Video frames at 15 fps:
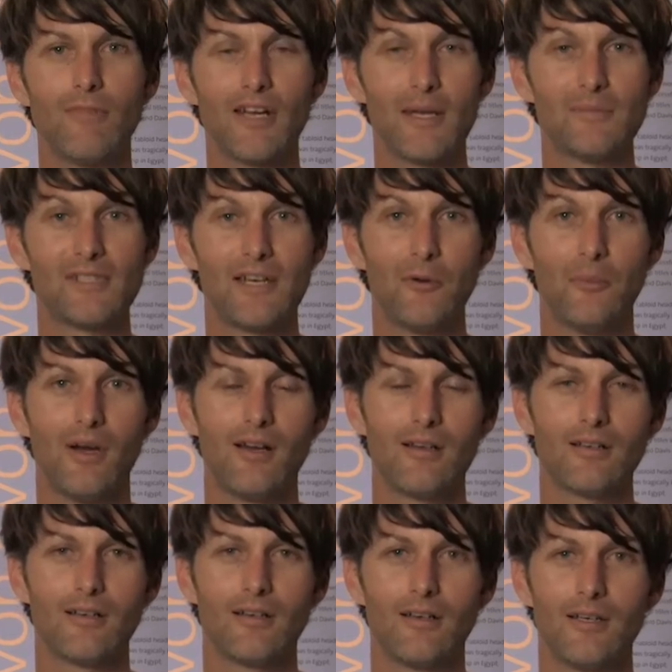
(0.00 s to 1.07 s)
My name's Dale
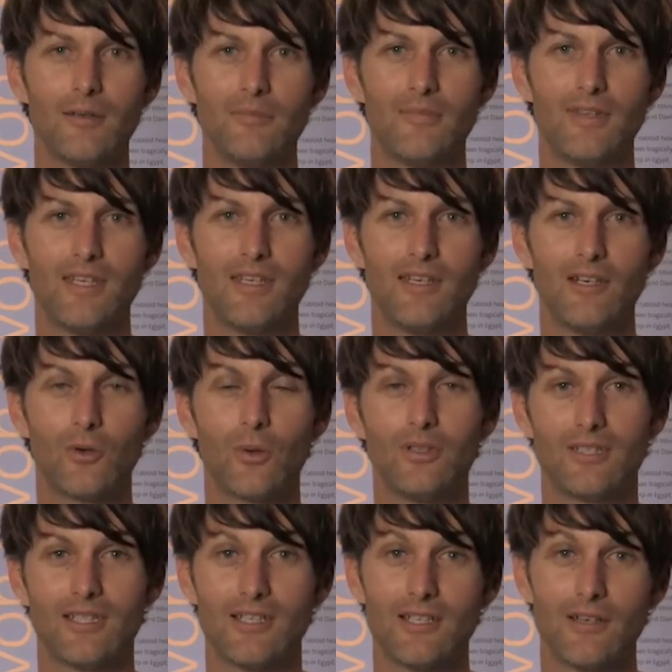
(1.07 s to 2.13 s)
Parke. I'm the
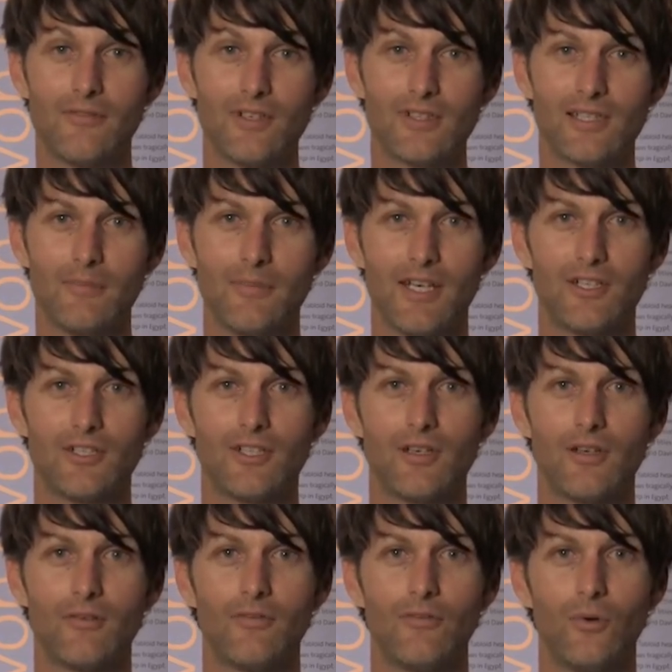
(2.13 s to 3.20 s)
Equality and Diversity
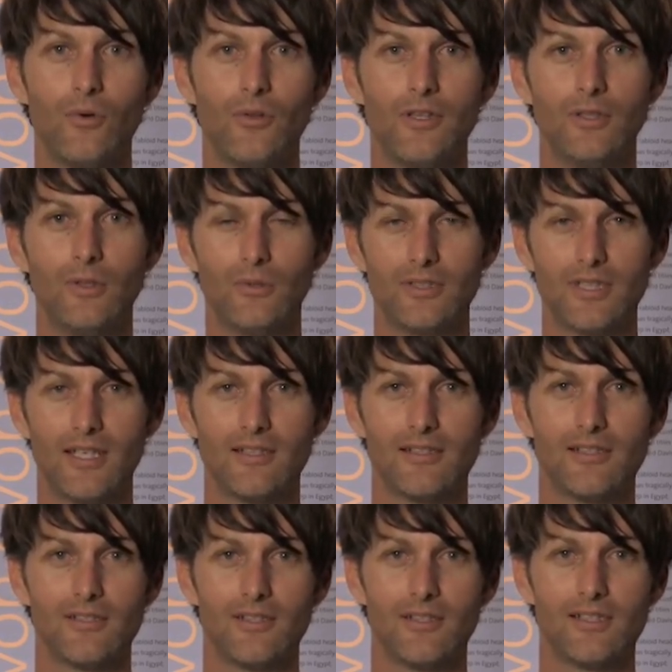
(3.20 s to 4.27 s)
Manager for the Lawn
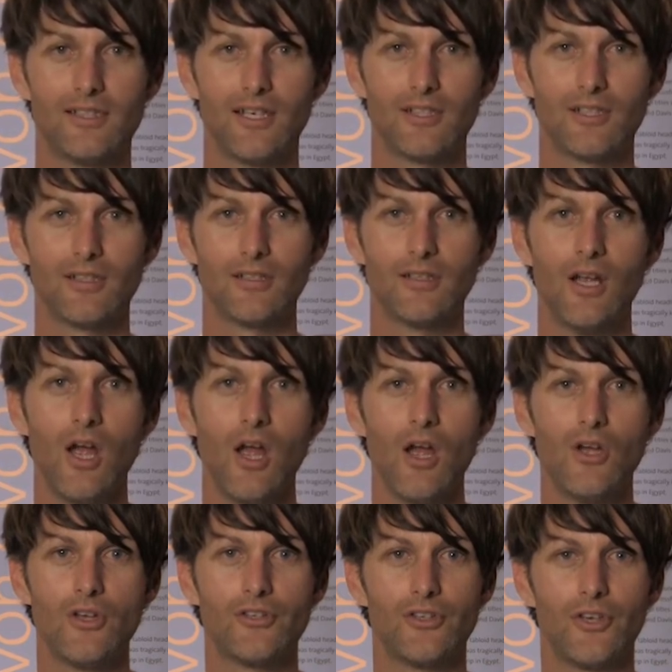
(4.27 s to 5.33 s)
Tennis Association.
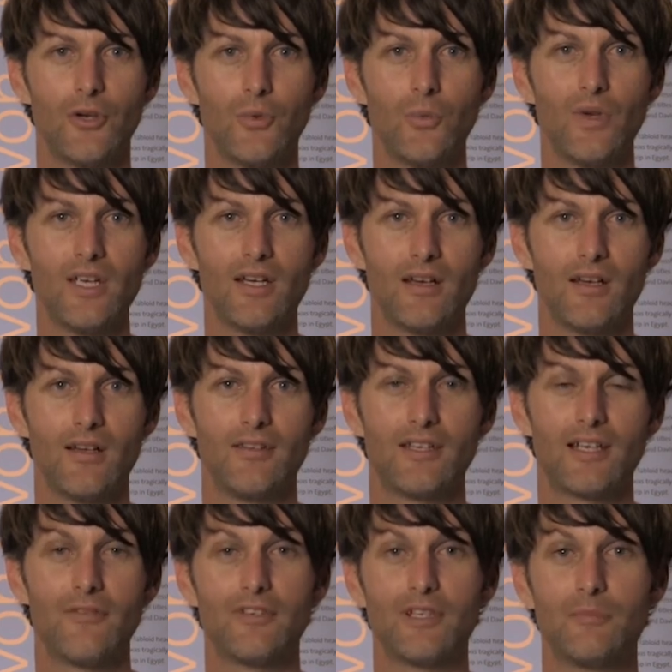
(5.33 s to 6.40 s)
So we are
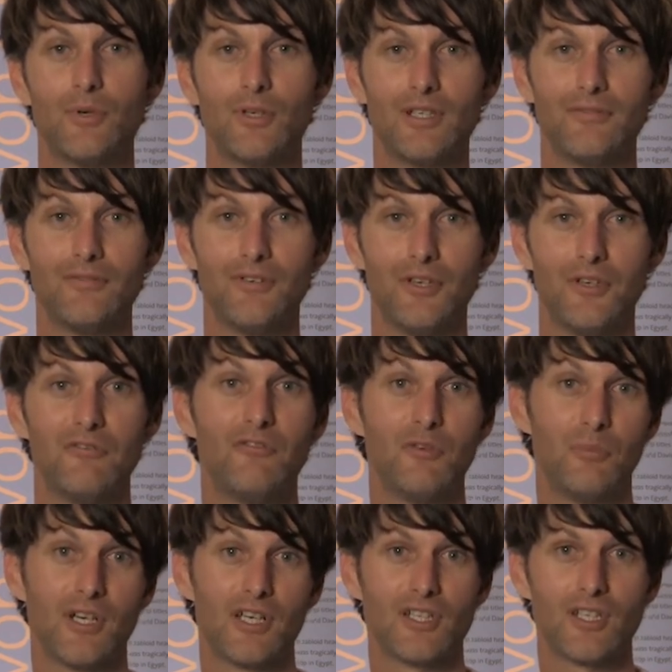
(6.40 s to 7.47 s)
the governing body for,
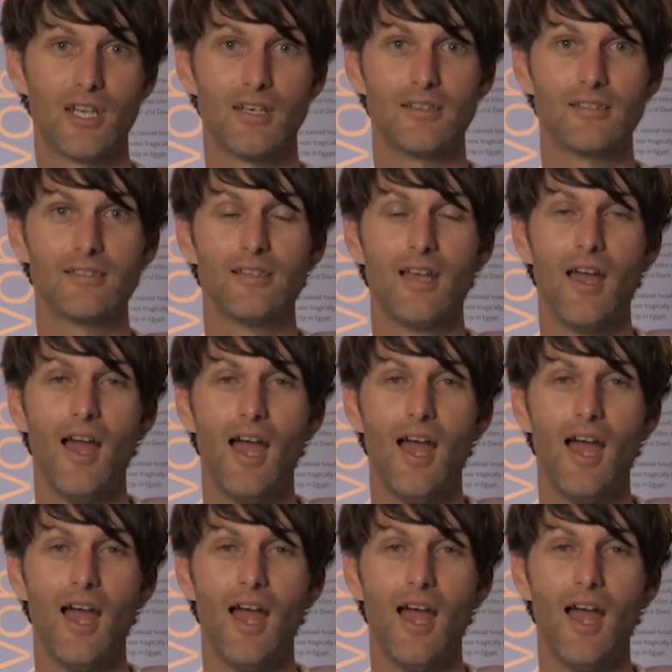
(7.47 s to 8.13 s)
for British tennis.